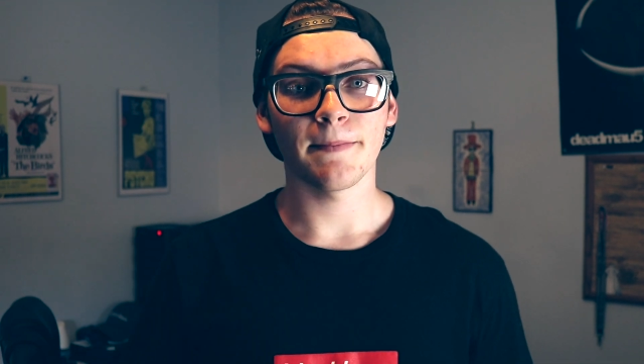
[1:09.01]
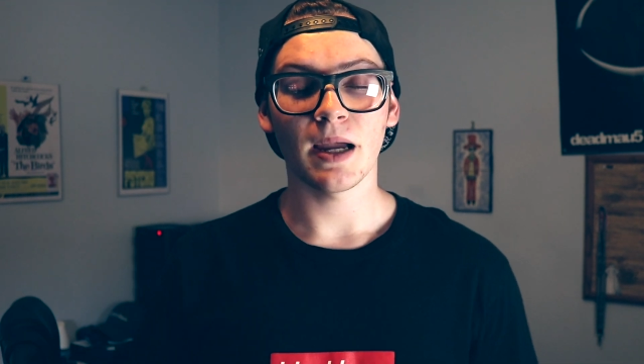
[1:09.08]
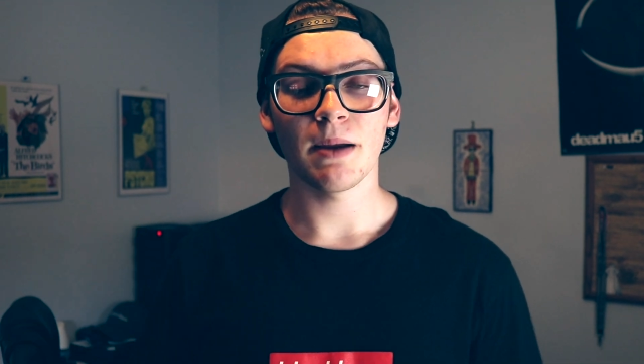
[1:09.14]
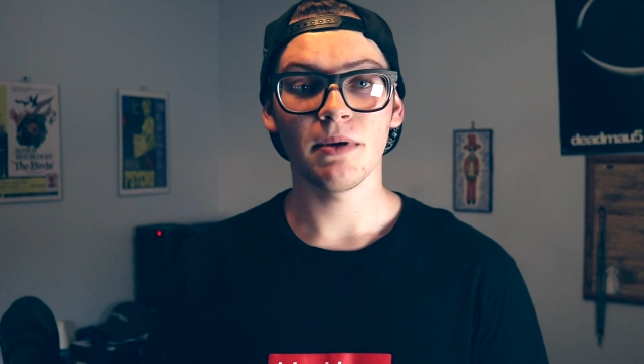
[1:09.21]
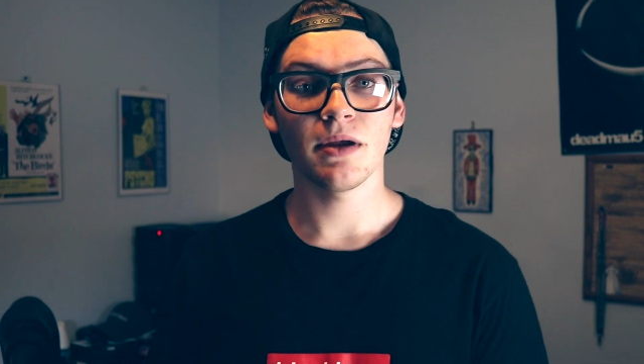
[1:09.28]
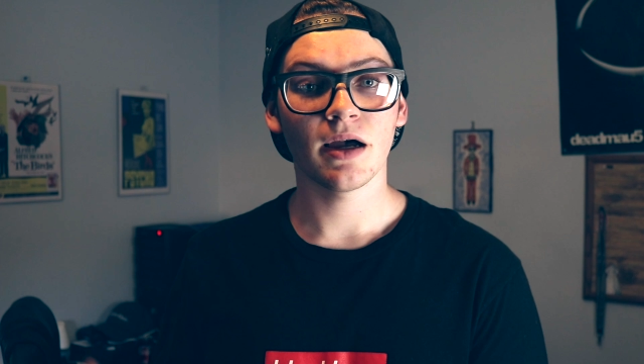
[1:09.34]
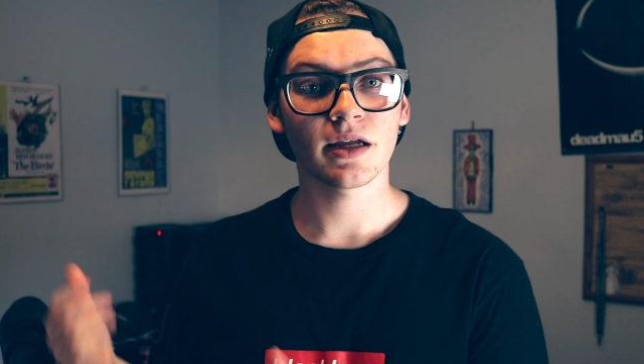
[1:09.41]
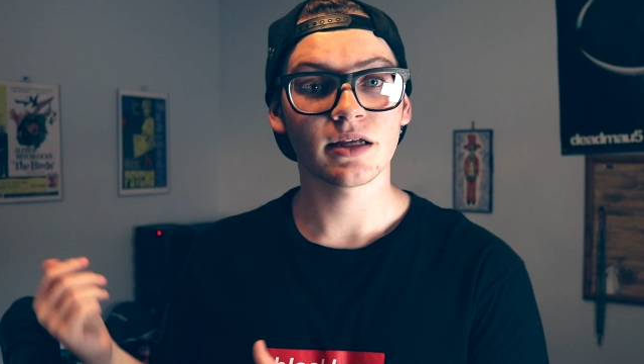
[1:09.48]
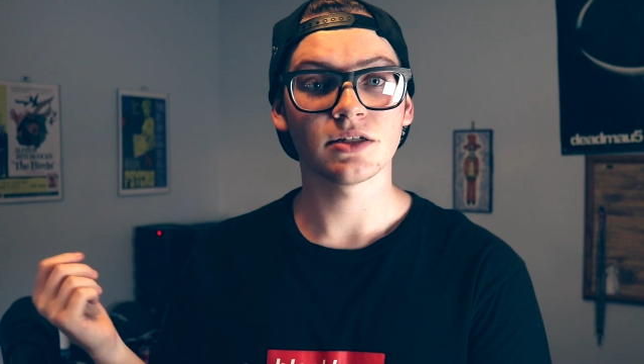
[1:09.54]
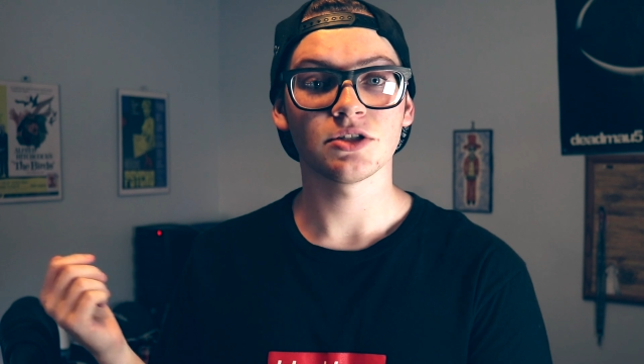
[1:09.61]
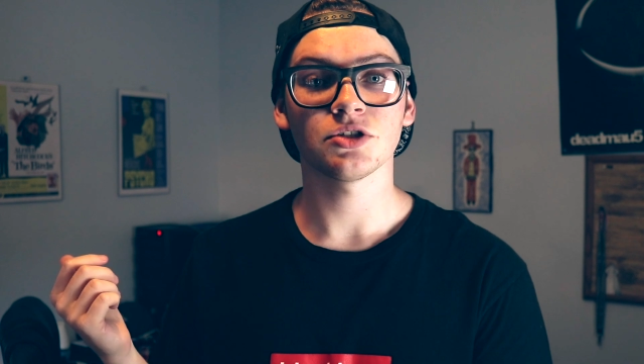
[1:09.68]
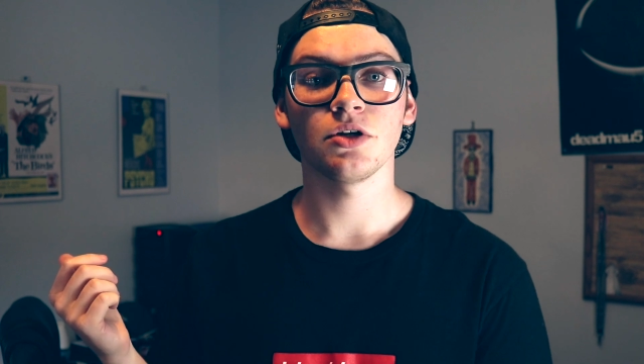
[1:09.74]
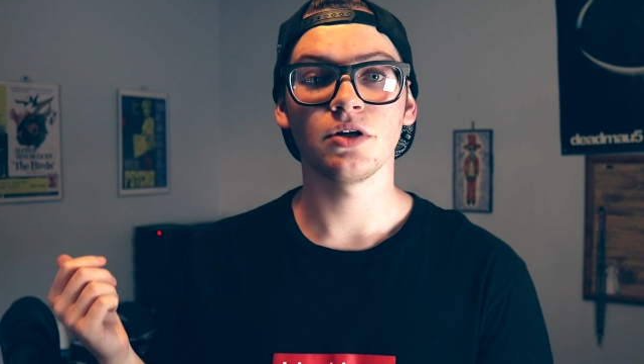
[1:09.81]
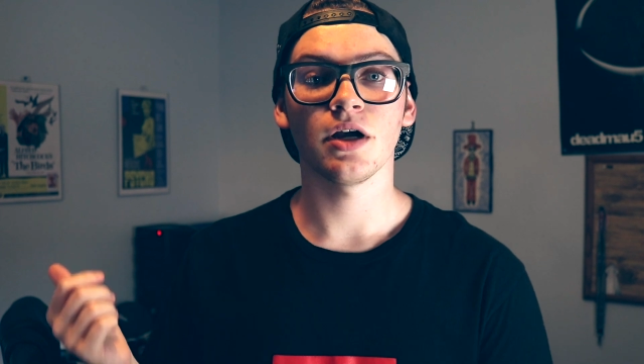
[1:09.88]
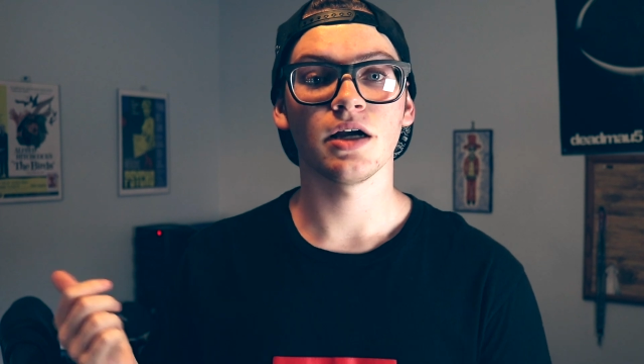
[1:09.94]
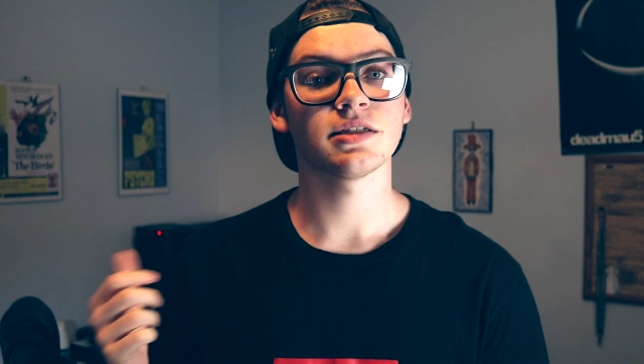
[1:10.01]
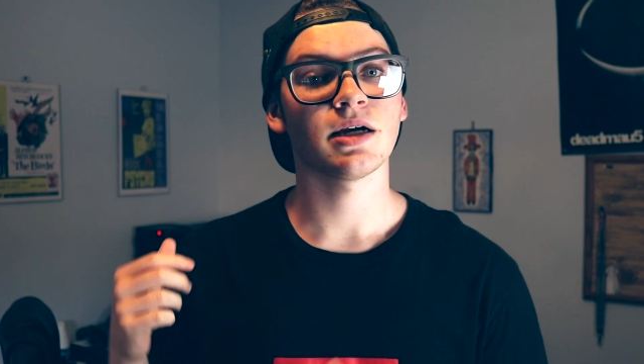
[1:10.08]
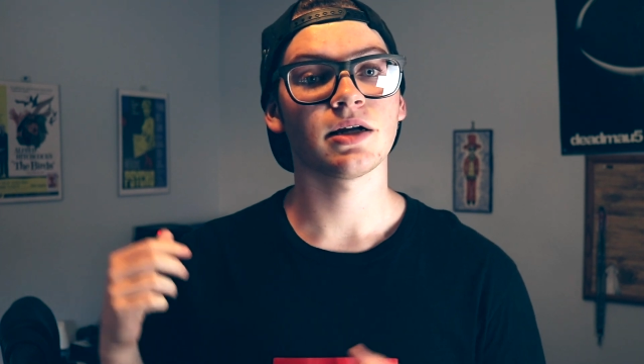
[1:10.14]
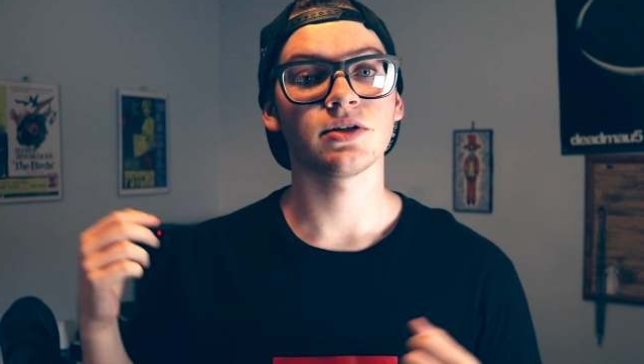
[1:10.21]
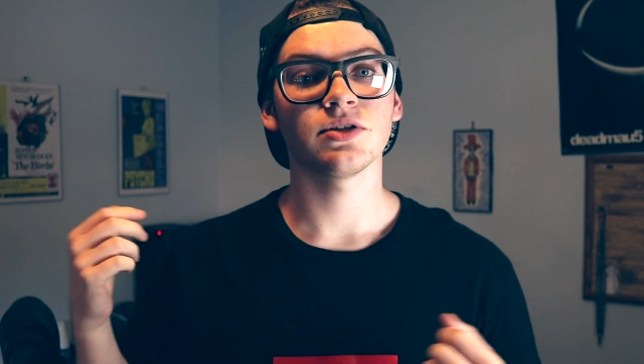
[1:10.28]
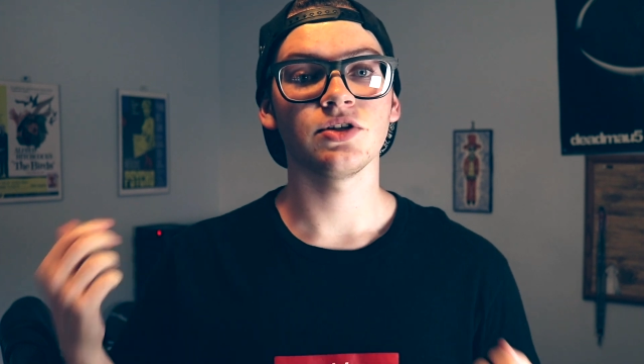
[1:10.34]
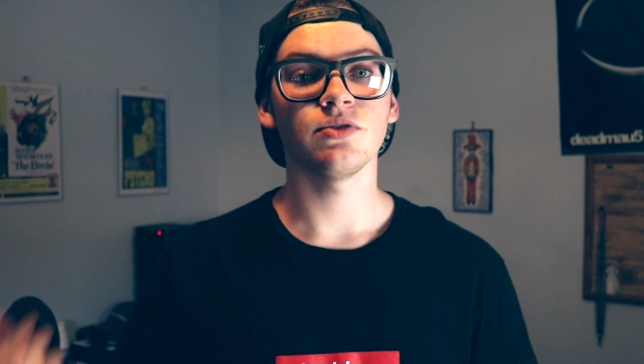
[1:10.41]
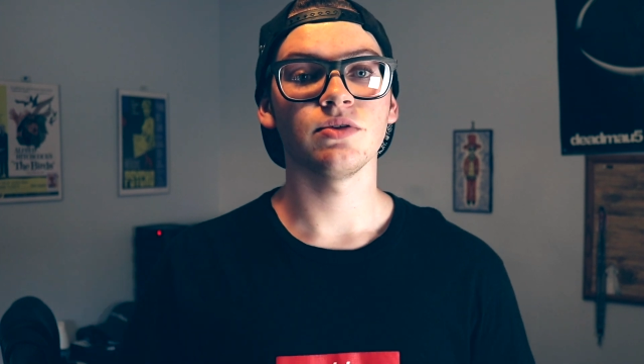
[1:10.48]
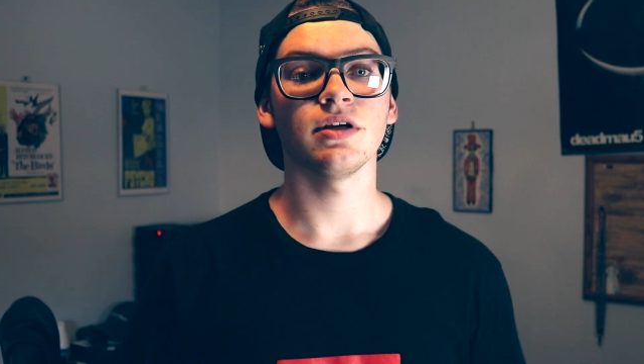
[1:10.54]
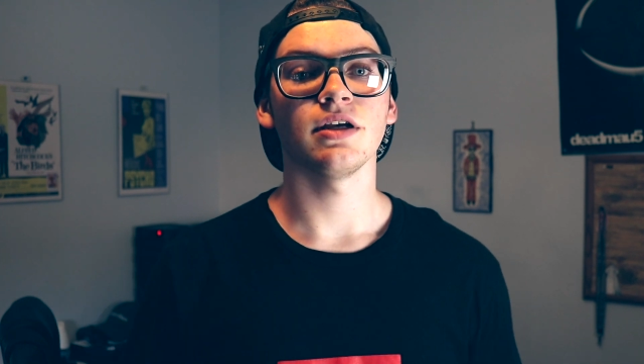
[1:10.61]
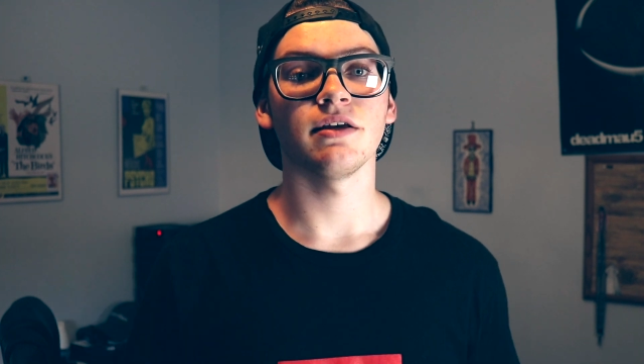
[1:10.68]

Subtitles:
maybe I can show you guys how to do it